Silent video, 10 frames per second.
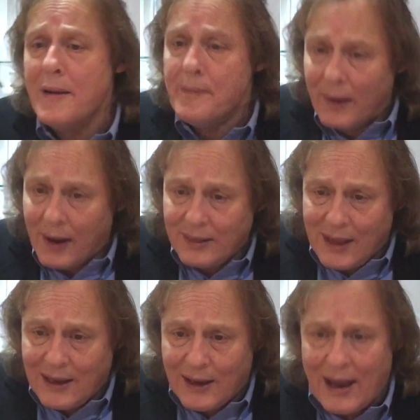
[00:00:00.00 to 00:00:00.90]
But I
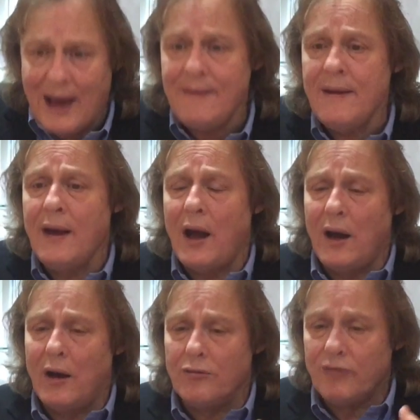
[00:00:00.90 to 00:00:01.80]
think again,
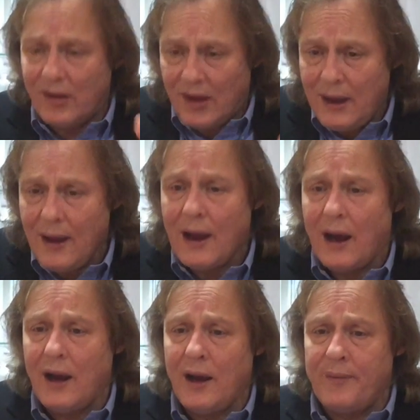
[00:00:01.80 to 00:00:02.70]
uh, Richie
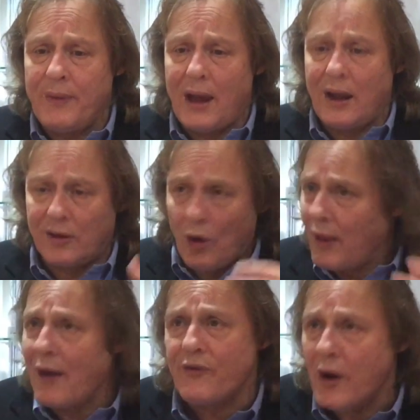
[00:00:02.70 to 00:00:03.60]
um, has got
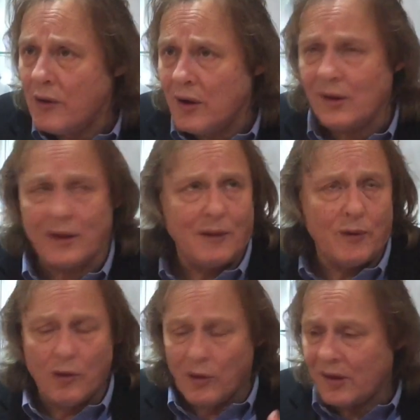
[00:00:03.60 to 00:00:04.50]
that focus. I think
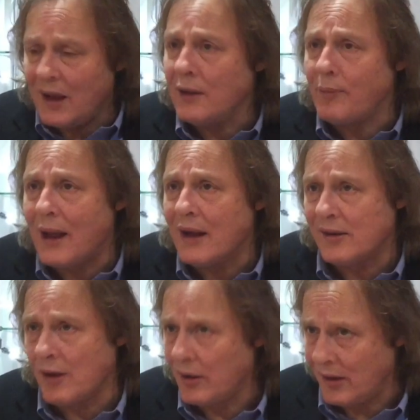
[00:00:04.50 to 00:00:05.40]
we're all seeing the players
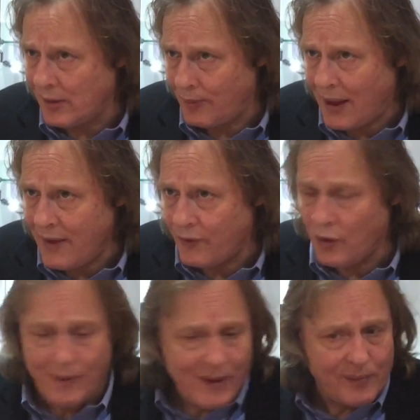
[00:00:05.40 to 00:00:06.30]
starting to play
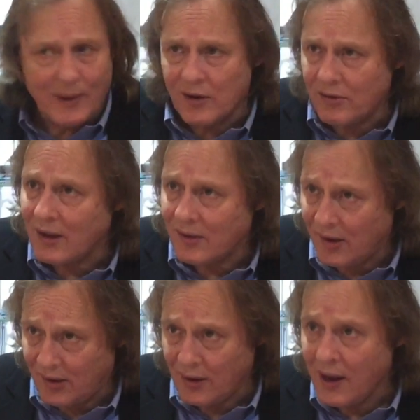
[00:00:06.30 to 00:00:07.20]
for him. There's been a
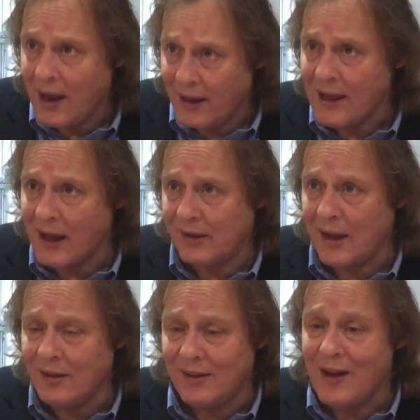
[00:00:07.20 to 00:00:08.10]
transition in that
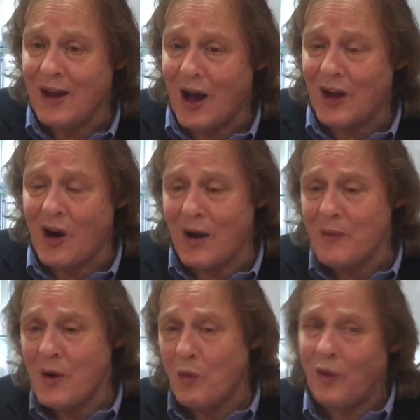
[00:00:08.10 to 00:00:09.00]
sense, and I'm
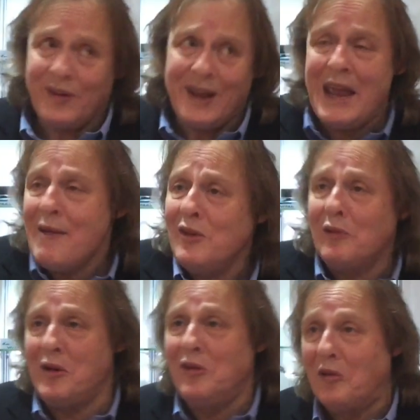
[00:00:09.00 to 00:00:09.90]
wanting him
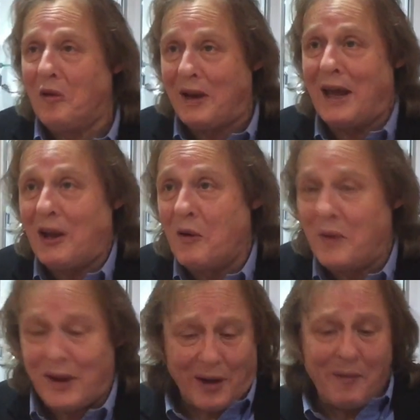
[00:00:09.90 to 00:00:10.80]
to enjoy getting on
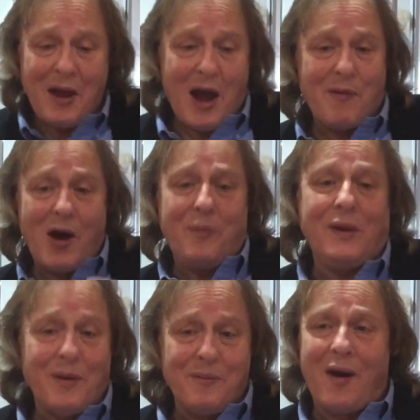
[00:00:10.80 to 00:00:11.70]
with it. I'm, I'm
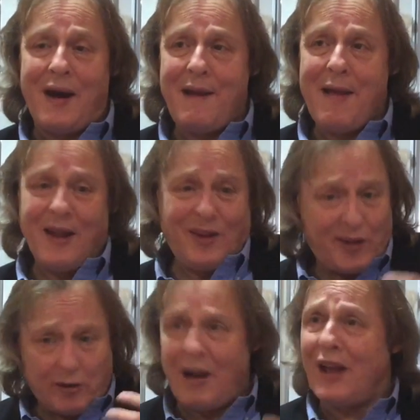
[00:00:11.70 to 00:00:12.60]
hoping that my
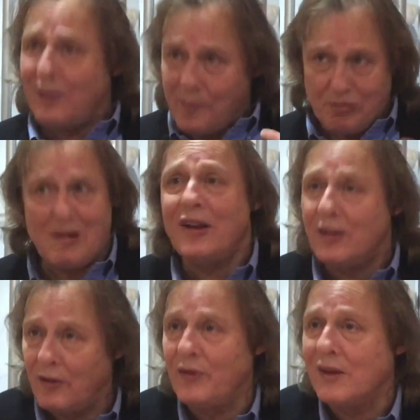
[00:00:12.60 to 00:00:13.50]
stress and
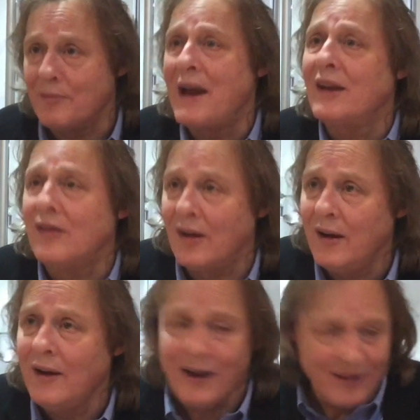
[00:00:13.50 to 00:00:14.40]
pressure of this
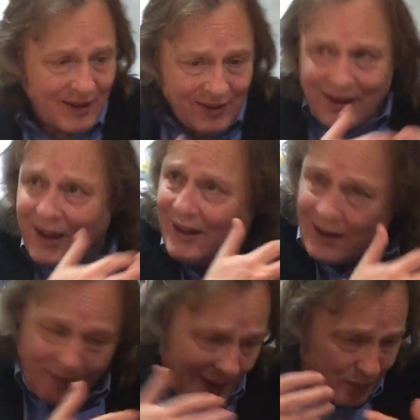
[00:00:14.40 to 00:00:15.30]
manager doesn't, you
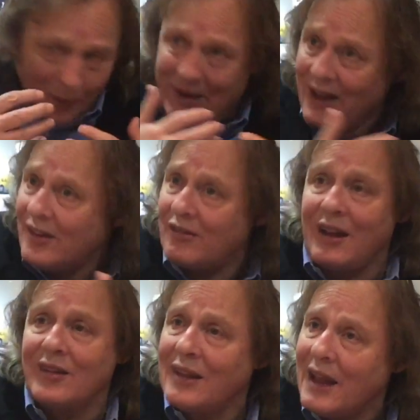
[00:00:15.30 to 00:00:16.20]
know, it probably is
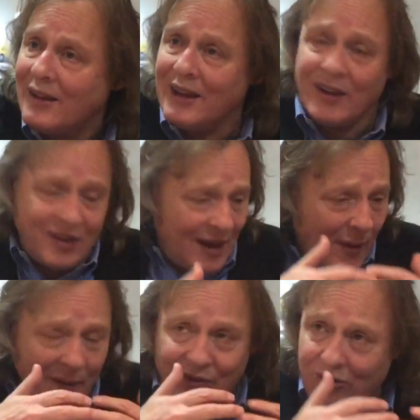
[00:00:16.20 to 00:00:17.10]
translating in the team.
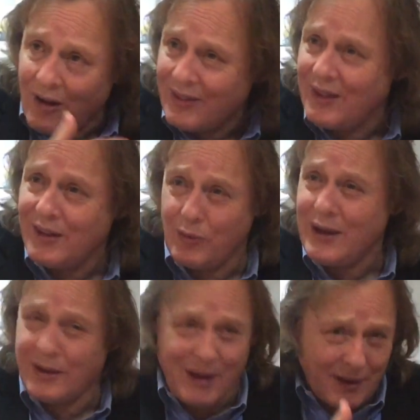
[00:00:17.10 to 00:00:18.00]
I've tried this
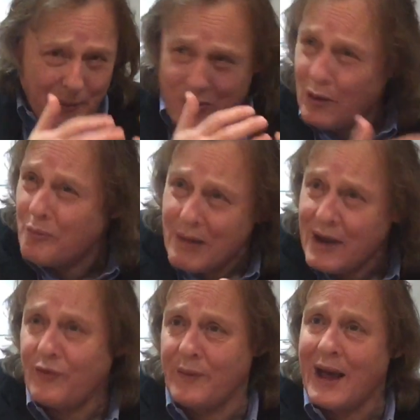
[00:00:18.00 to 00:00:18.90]
week to make a real
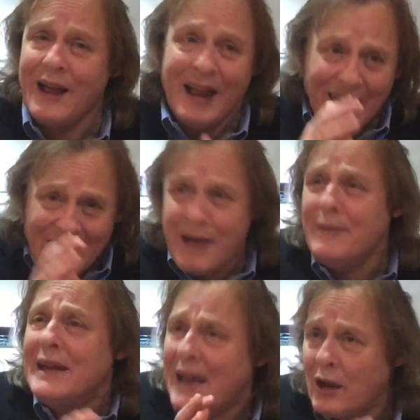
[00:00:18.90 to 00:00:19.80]
break from that. Let
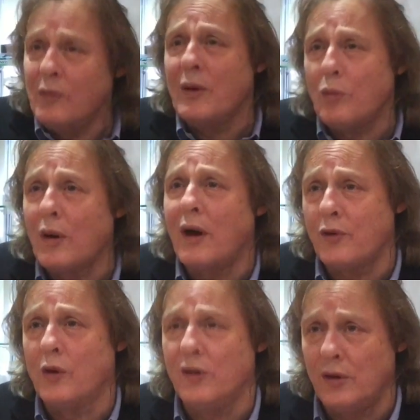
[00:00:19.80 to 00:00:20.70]
me get on with what I've
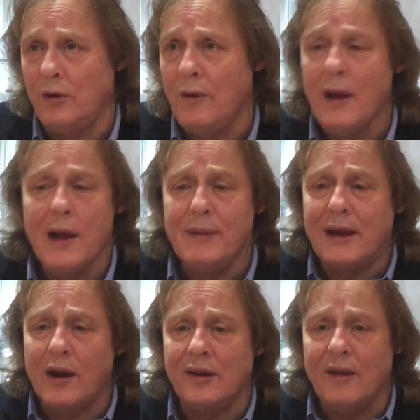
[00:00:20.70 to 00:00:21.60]
got to do
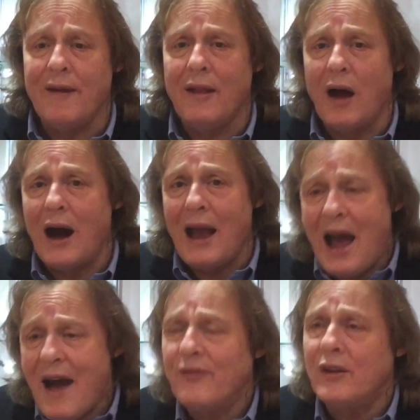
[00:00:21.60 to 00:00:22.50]
because I
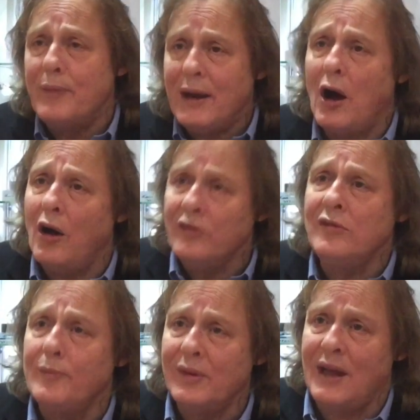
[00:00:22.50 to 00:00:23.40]
have to be
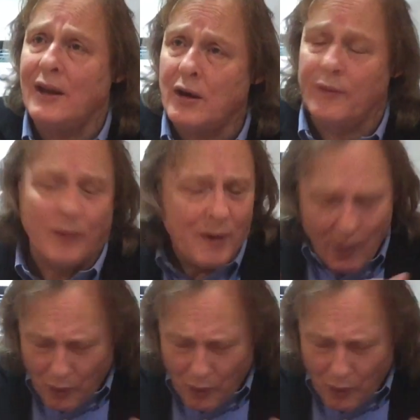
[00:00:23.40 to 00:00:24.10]
100% comfortable.